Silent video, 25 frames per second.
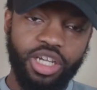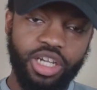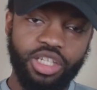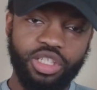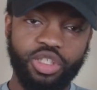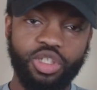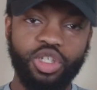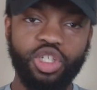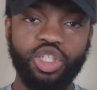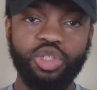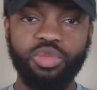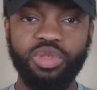
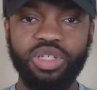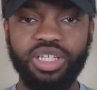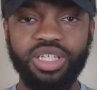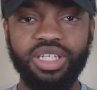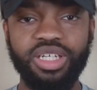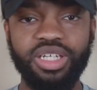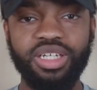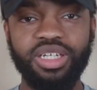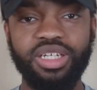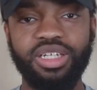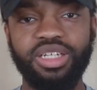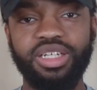Excuse
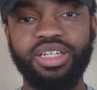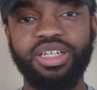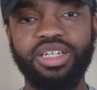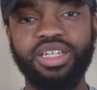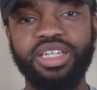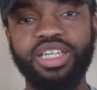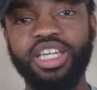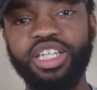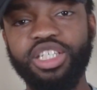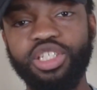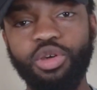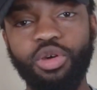me,
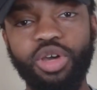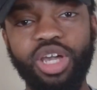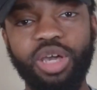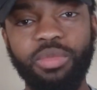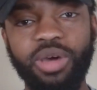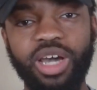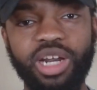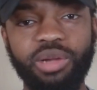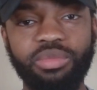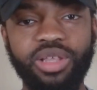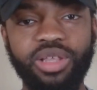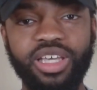can Joe
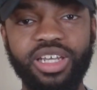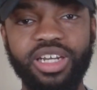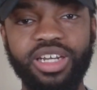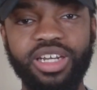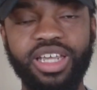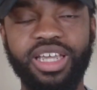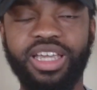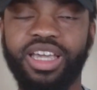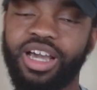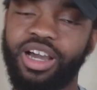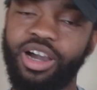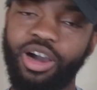come out and play
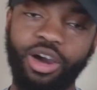today?